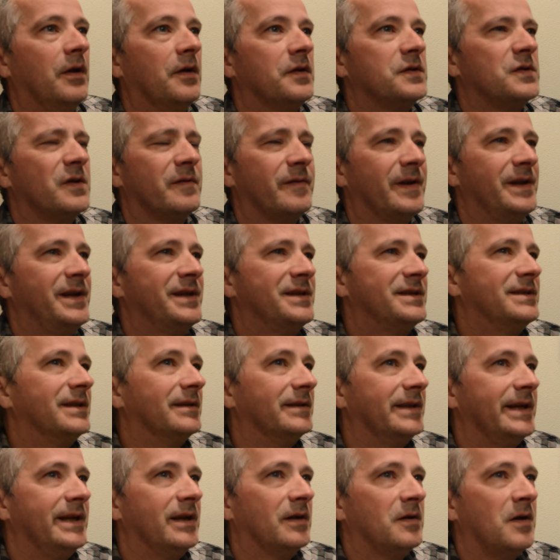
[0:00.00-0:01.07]
So if I just
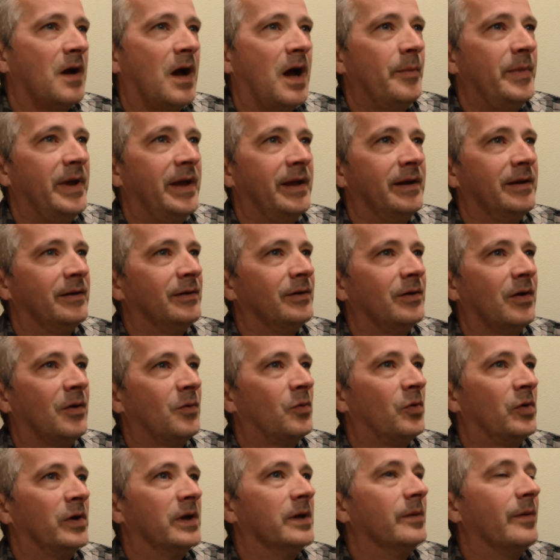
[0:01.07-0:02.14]
delete a comment, don't
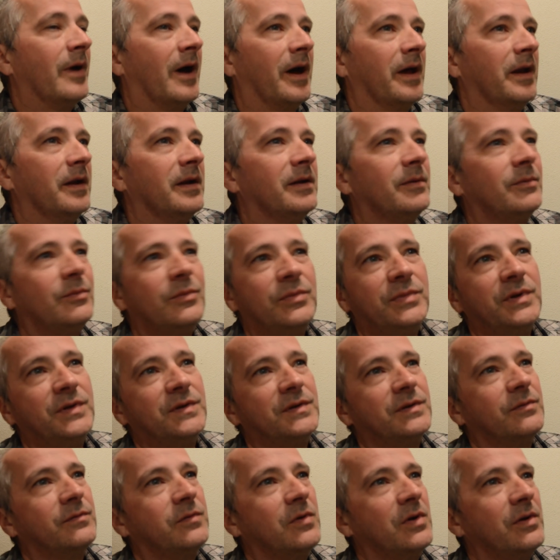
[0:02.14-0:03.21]
worry about it.
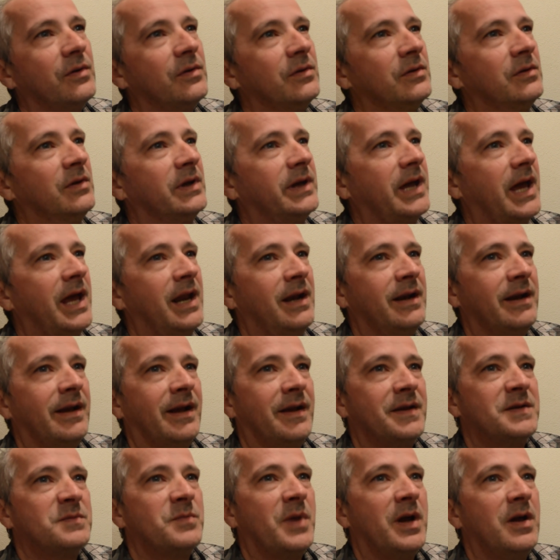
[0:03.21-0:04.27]
Just look at it
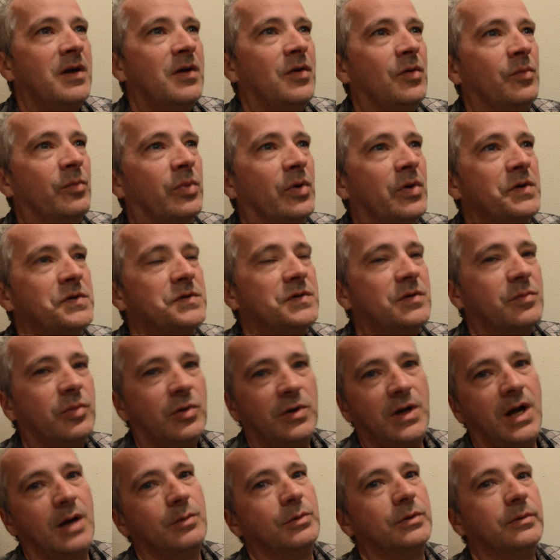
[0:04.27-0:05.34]
as my own personal
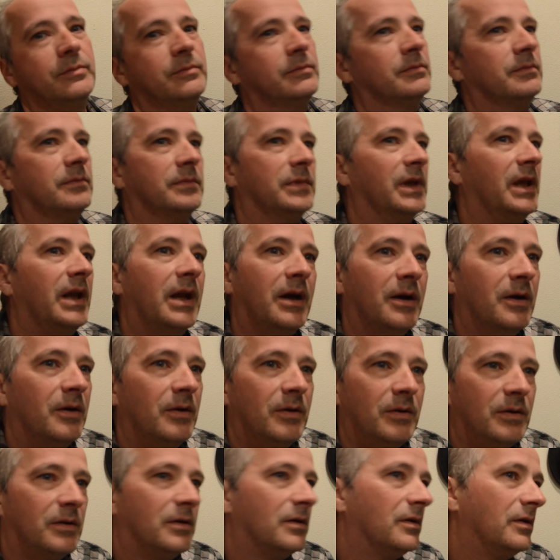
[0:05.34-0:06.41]
problem, you know?
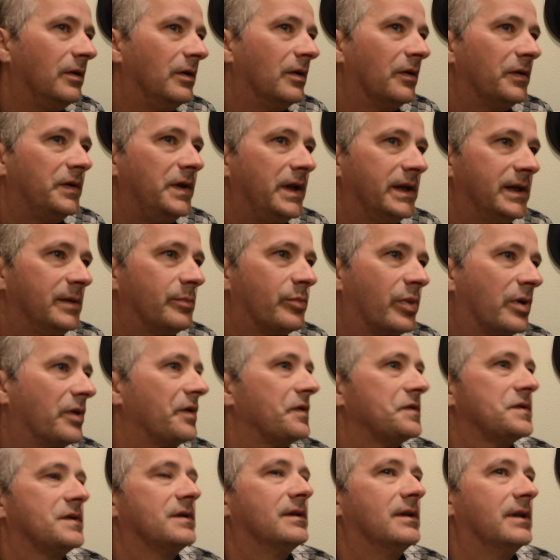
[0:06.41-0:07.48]
Don't take it
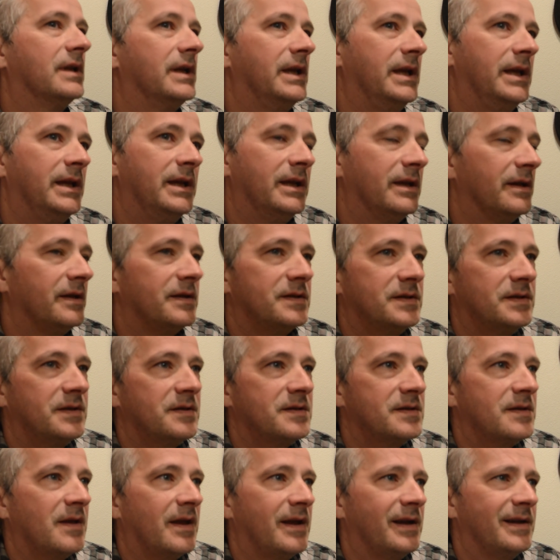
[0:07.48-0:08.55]
personally. It's
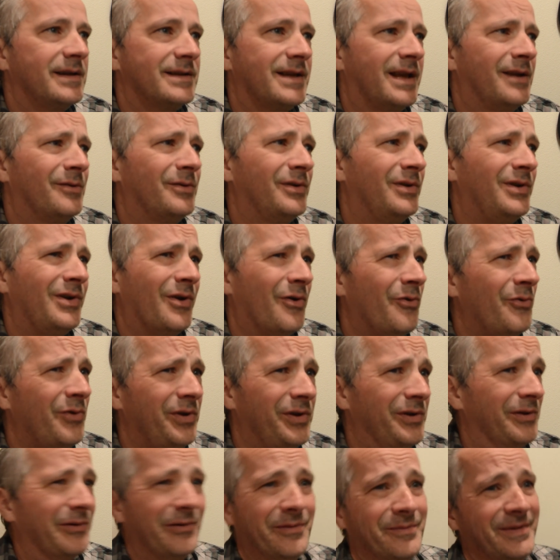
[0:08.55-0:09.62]
just like, because I don't know
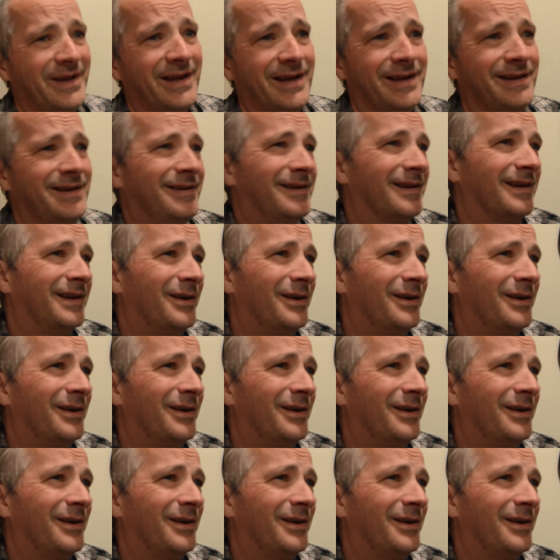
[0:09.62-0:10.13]
you, man.